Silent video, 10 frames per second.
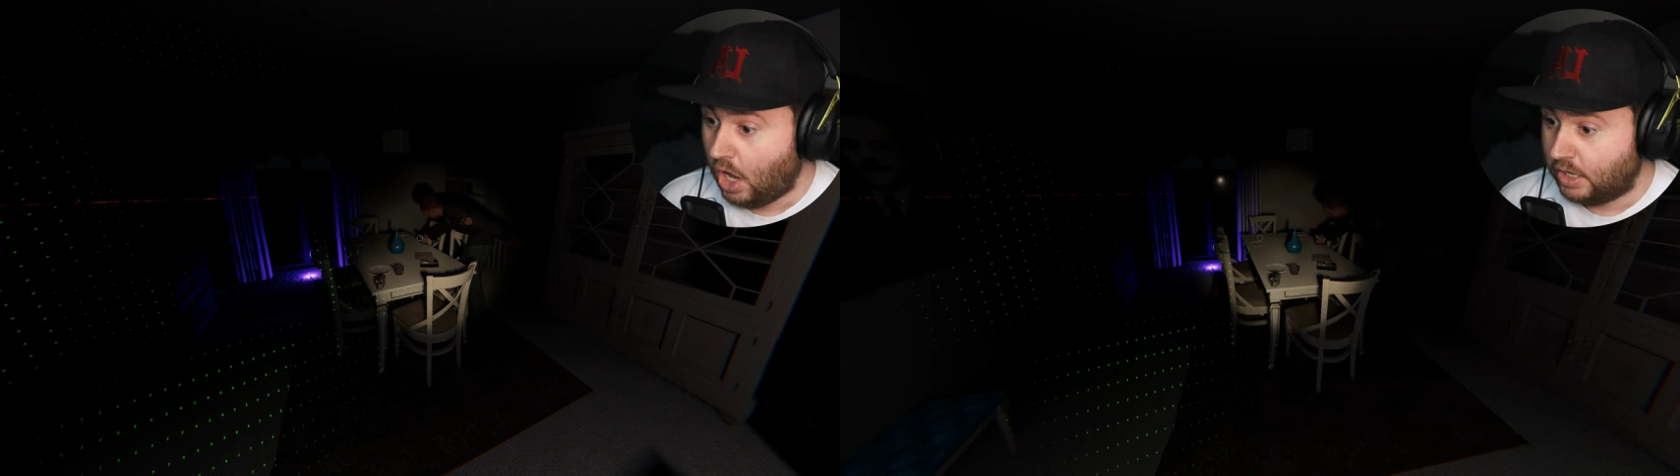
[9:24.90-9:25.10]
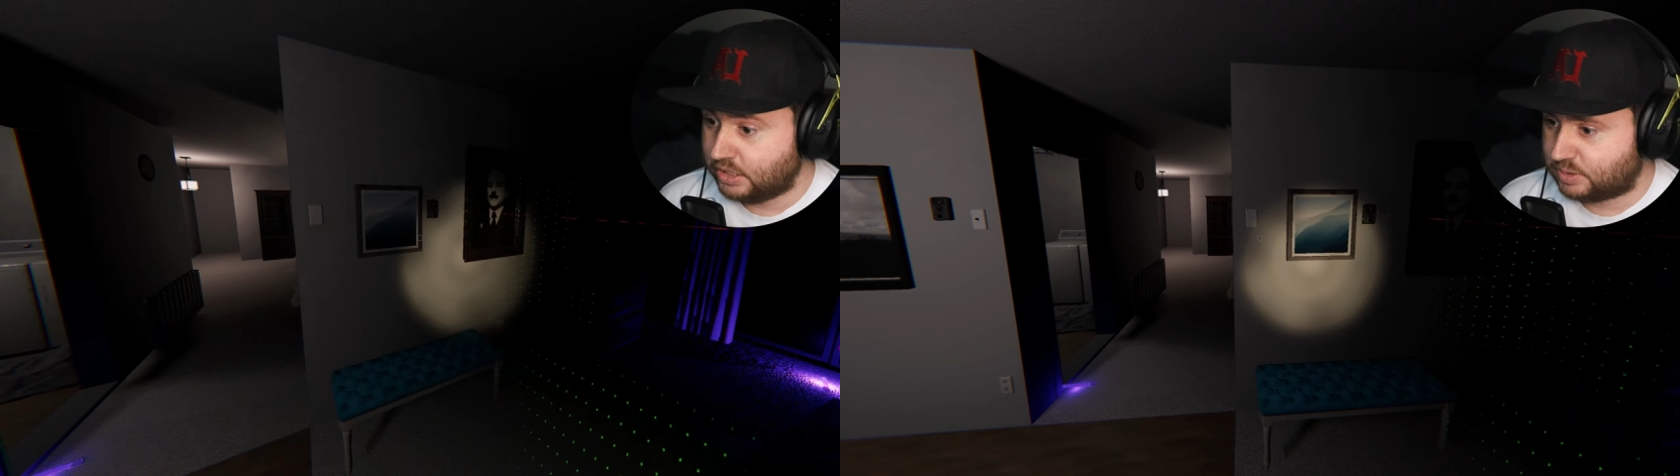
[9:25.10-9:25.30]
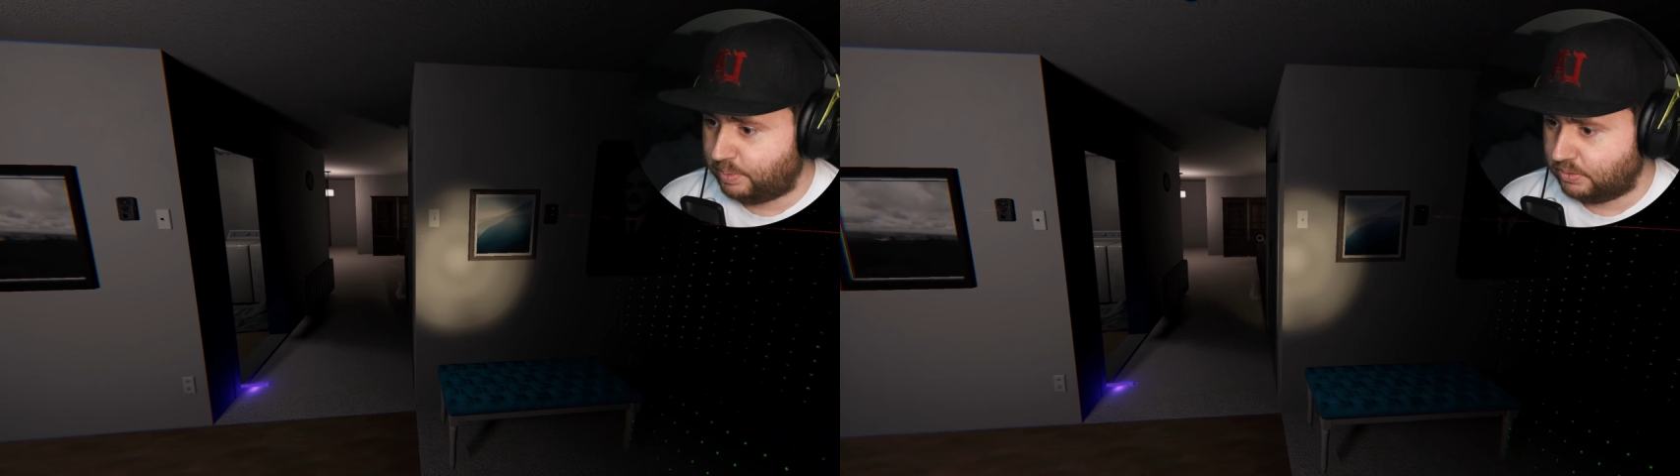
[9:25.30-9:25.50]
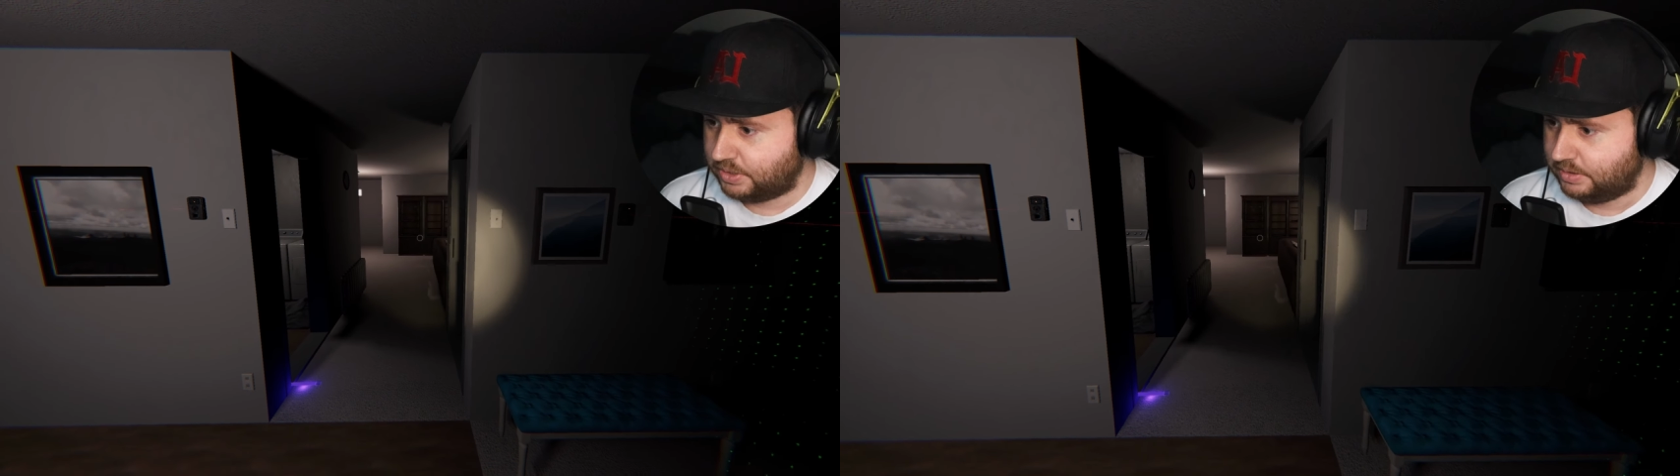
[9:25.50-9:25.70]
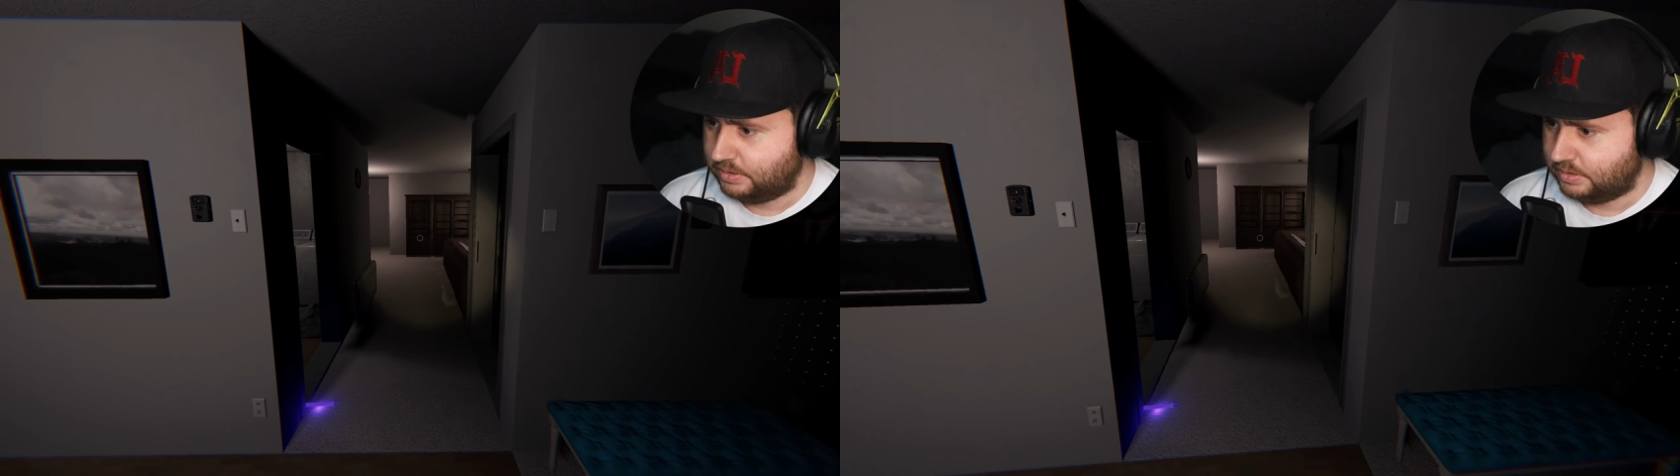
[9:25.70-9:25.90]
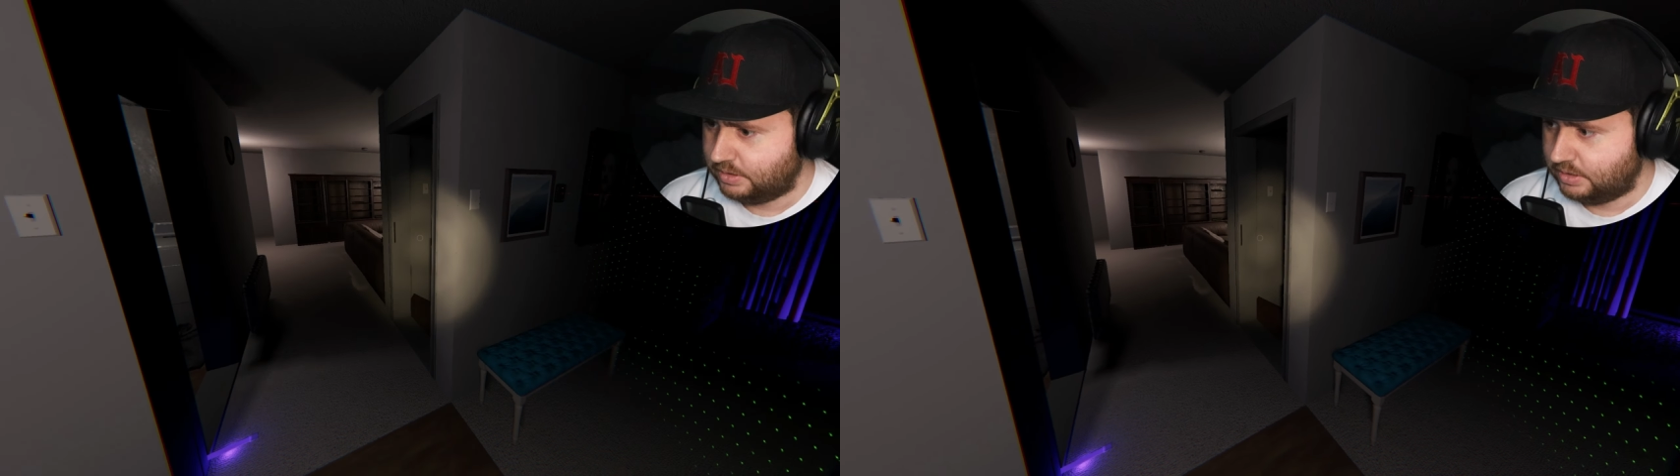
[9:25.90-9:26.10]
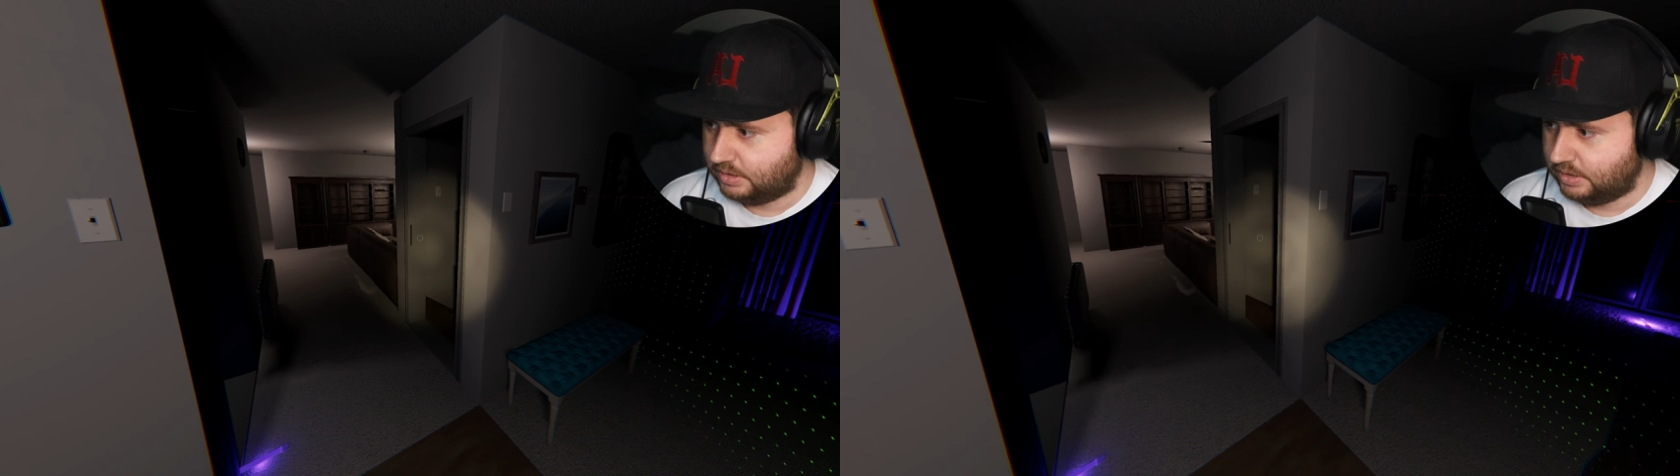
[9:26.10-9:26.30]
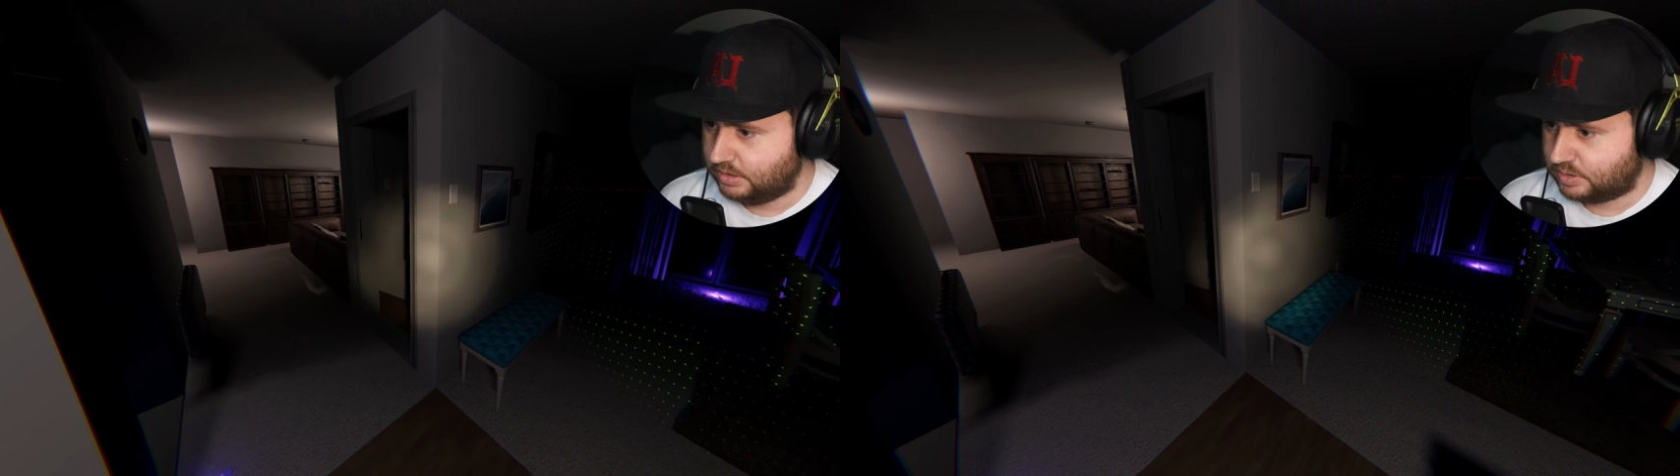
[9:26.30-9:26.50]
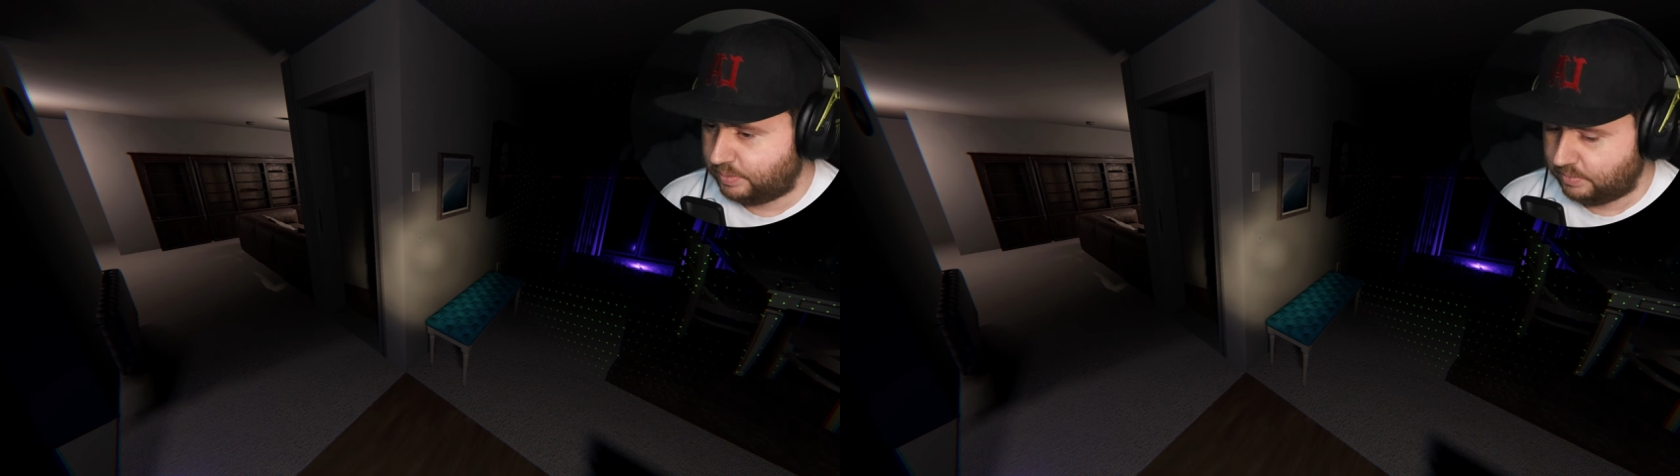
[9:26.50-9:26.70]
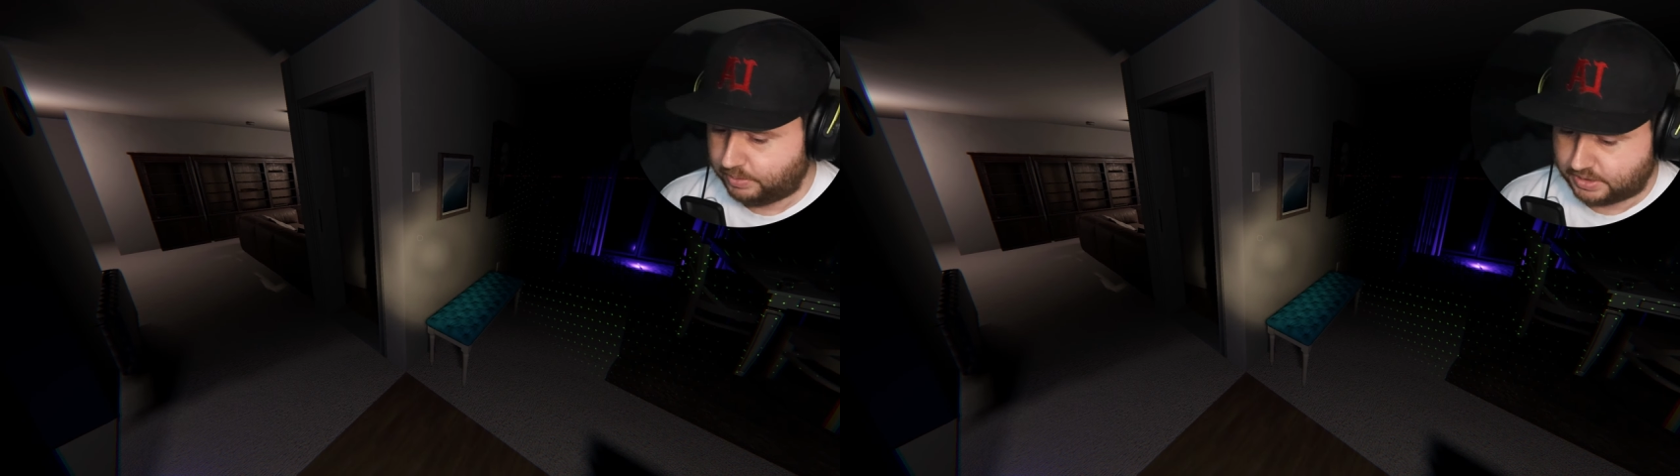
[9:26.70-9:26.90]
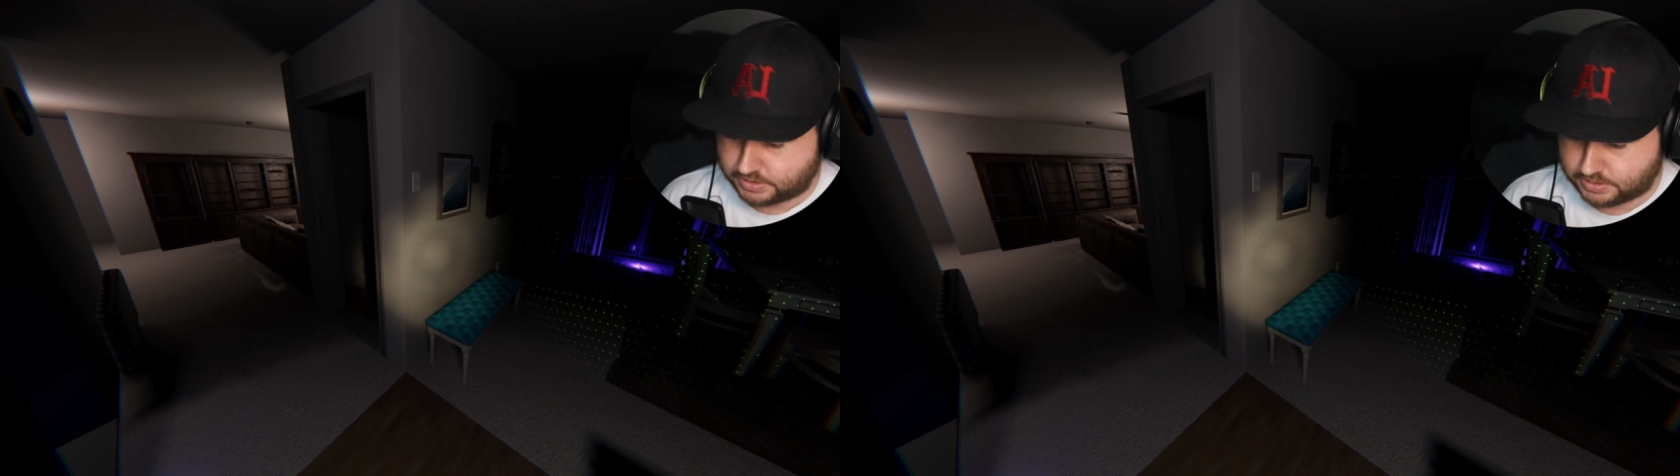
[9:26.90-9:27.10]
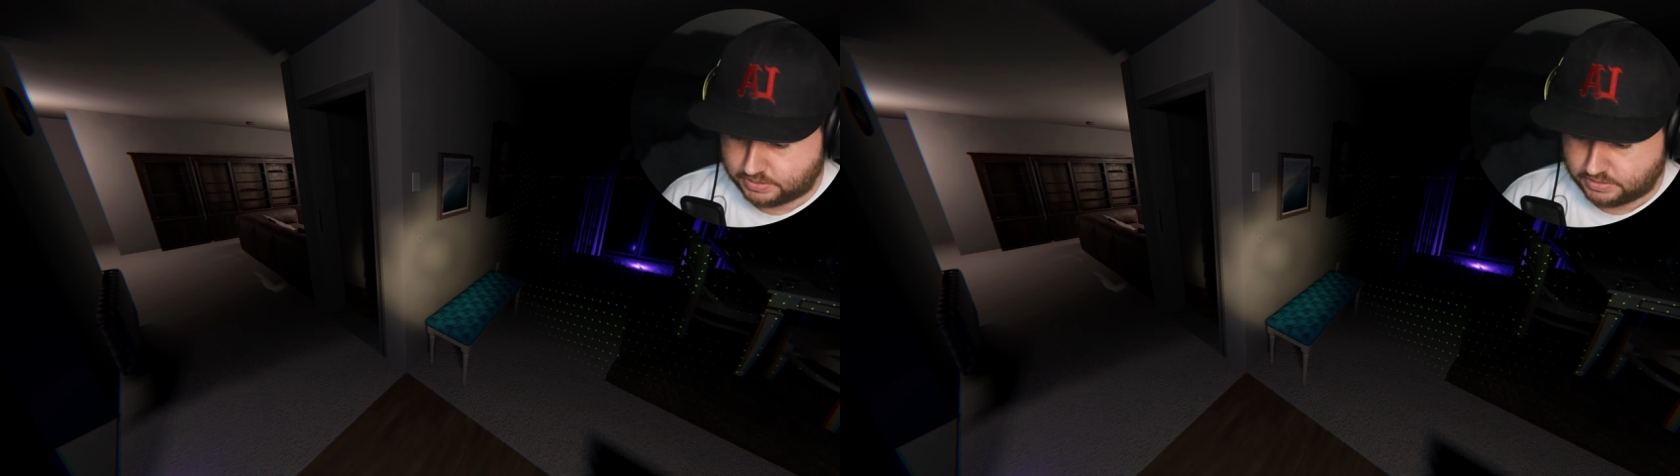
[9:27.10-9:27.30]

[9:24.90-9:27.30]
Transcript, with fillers: It spoke in the spirit box.